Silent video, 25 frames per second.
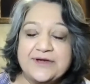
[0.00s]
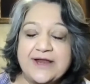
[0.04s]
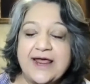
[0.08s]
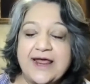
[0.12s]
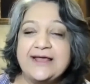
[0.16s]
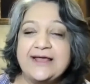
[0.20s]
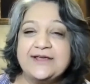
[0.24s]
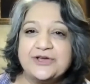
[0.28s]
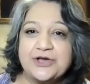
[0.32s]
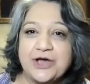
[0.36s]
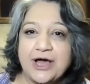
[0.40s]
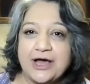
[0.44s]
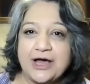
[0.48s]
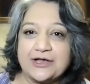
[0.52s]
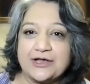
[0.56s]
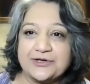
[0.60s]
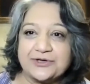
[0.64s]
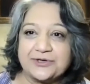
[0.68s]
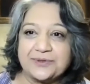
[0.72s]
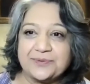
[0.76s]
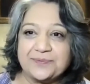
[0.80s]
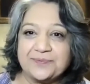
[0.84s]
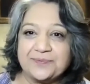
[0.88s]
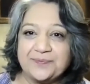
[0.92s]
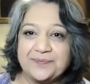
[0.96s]
Take
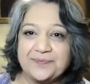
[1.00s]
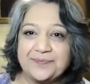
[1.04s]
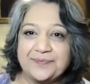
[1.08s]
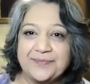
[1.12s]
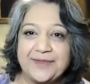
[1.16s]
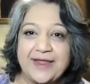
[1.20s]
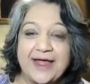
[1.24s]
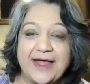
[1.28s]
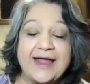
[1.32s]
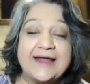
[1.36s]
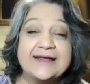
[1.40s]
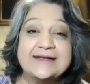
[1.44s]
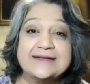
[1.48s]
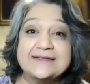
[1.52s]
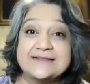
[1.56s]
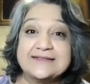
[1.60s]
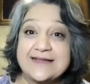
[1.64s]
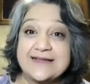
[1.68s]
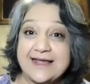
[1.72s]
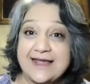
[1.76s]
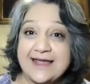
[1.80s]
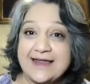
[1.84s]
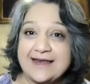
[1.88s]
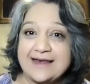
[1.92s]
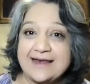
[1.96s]
charge. And
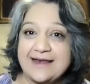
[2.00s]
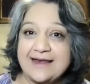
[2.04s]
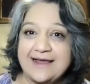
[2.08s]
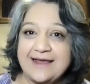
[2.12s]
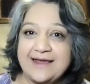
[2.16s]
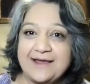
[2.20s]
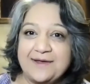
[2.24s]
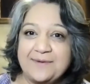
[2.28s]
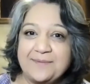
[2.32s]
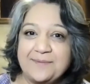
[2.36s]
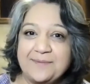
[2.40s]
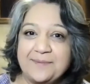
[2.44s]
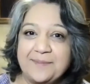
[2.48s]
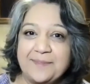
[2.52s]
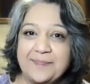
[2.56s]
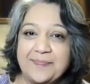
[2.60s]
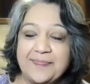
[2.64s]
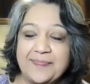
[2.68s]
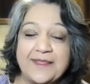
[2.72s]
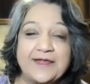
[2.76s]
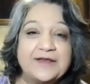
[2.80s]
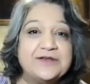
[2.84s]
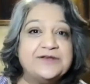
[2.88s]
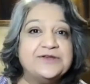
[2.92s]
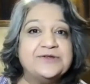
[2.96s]
secondly,
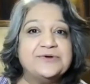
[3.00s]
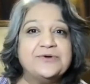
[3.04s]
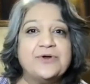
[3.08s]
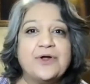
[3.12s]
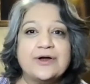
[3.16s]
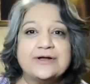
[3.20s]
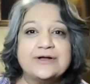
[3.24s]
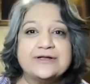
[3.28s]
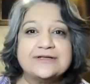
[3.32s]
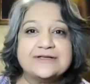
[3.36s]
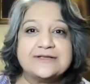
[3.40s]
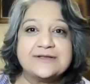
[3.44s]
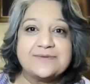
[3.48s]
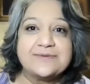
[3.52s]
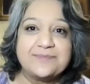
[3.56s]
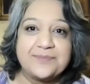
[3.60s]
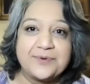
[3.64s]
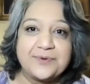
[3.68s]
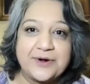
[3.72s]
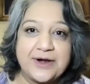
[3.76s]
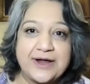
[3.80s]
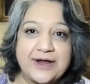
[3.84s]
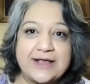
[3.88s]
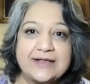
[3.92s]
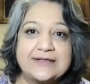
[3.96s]
do not
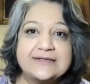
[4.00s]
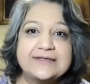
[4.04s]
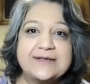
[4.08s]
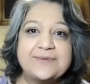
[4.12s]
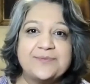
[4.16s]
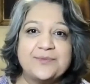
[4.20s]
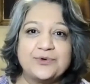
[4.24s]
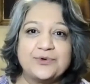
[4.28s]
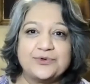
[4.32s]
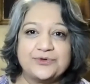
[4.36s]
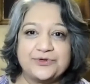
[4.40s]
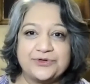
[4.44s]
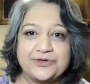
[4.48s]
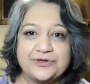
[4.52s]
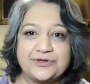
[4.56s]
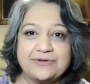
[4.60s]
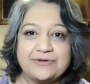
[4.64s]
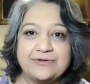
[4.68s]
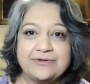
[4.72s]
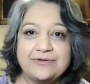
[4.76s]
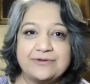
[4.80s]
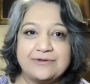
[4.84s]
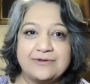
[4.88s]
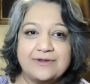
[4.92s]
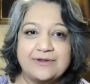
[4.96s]
suppress
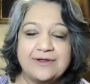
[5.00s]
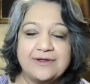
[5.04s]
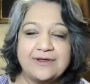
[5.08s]
emotions,